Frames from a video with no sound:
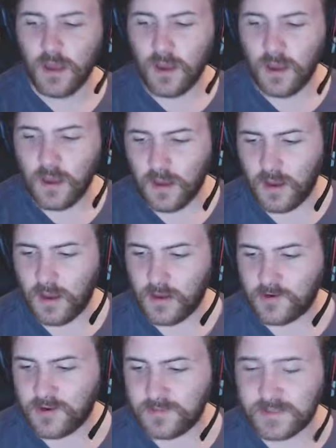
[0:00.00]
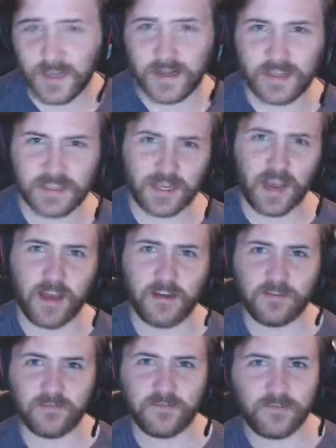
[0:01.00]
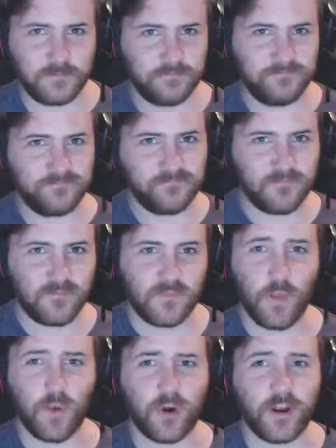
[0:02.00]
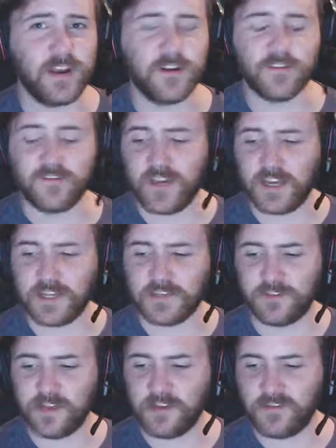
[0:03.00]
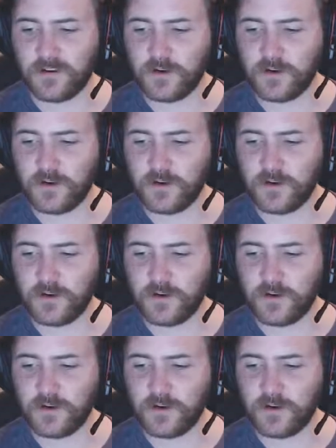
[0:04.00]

Kryptonite is kind of more in-your-face flavor.